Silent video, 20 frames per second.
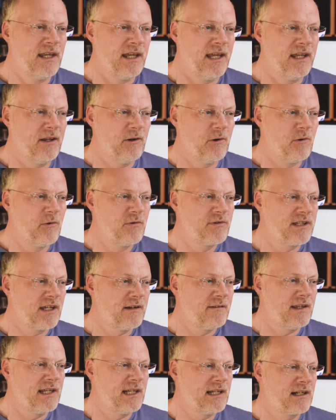It
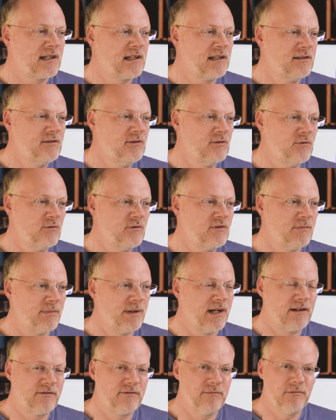also includes,
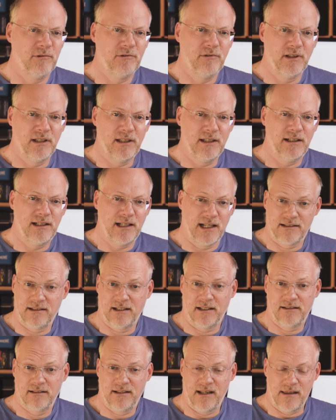apart from all the
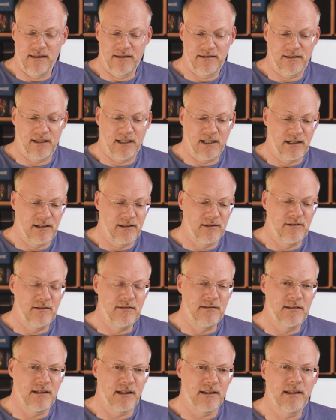classic synths, it
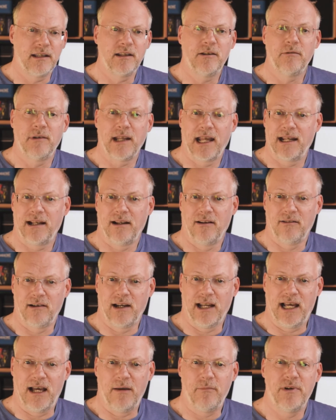includes a thing called Analogue
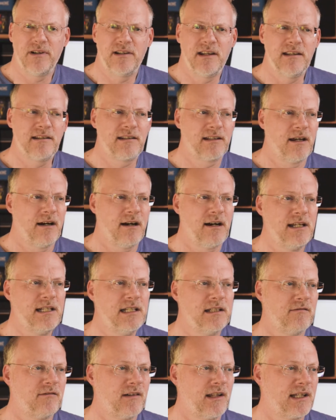Lab, which is kind
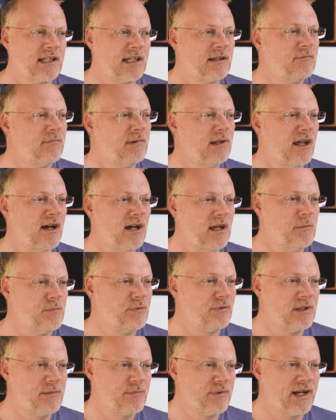of like a
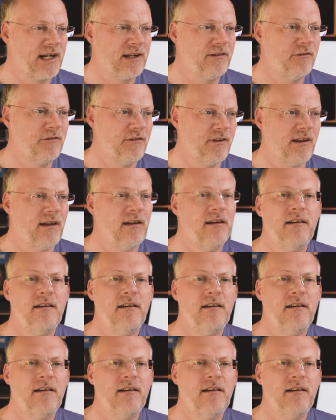library browser